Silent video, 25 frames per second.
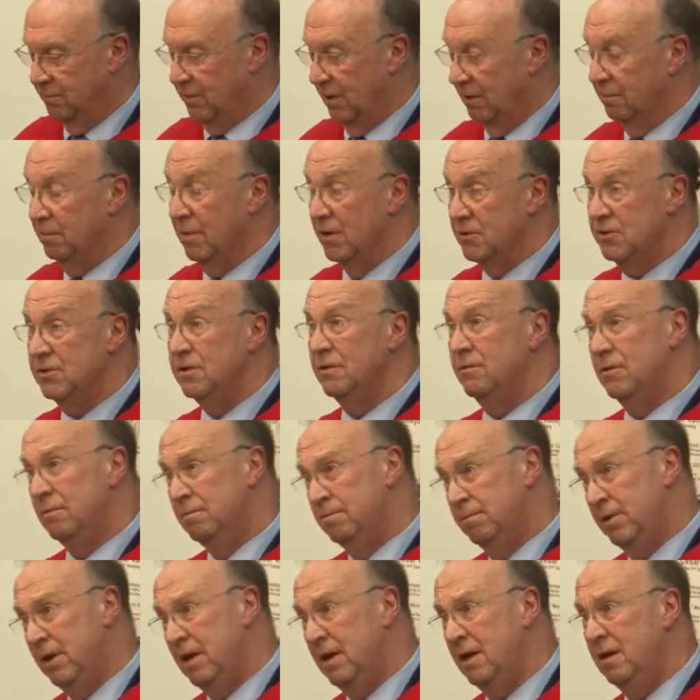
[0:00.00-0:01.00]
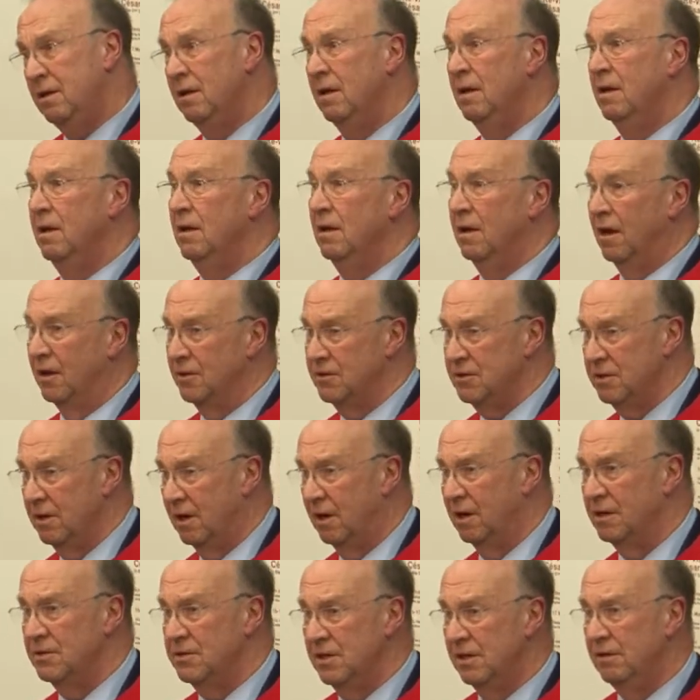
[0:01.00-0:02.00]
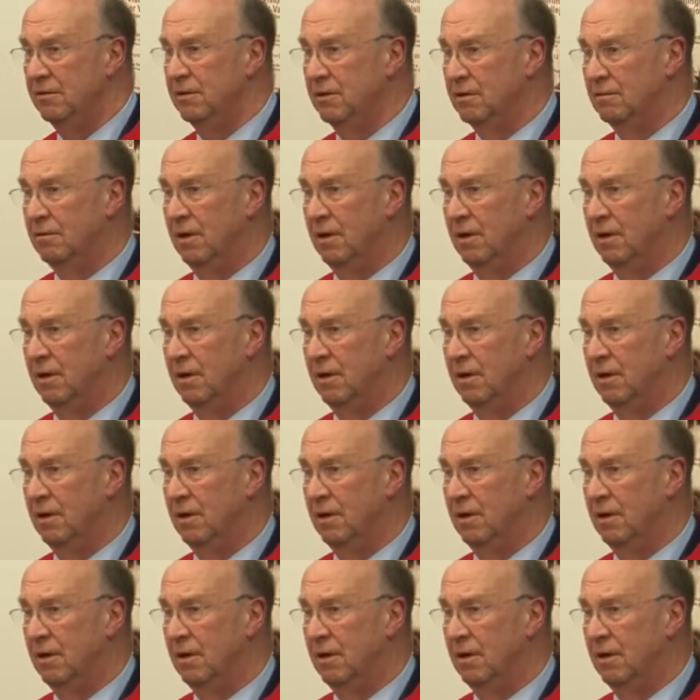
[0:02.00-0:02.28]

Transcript: but most of the big arterial